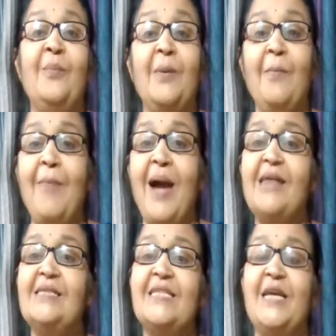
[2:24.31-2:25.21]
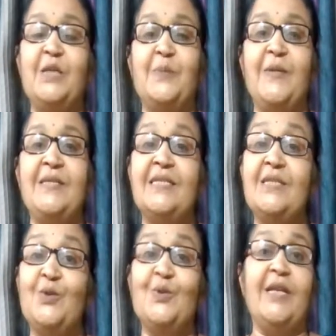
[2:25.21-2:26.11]
match the expenses
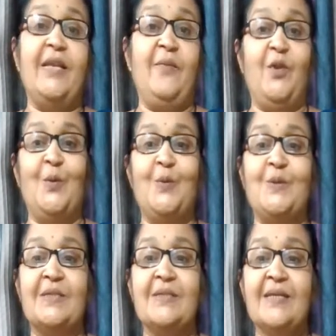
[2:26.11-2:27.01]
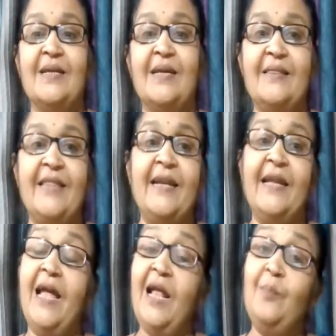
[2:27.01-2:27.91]
to the revenues that
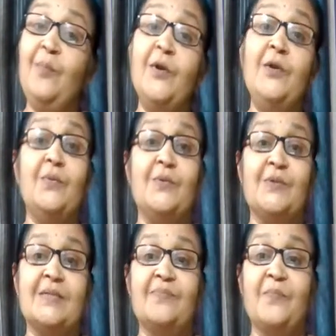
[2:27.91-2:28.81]
help produce.